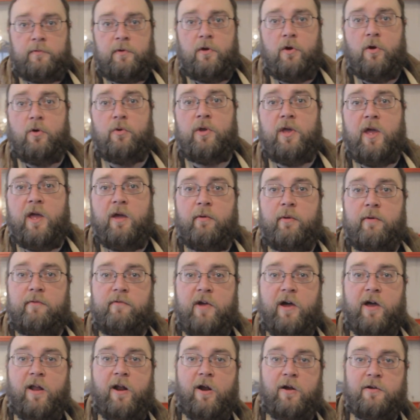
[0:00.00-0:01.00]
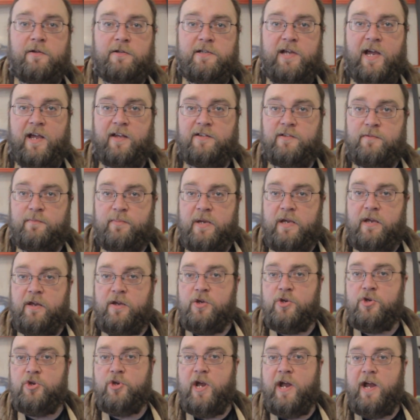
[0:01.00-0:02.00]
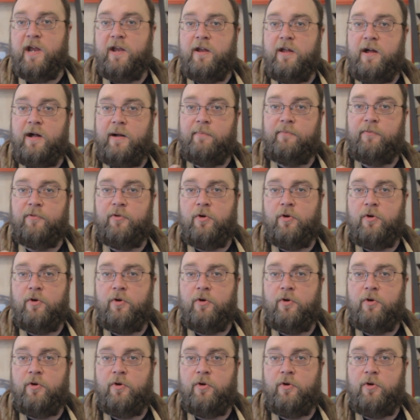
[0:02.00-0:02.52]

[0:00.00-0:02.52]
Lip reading: Okay, we've got our test piece shined up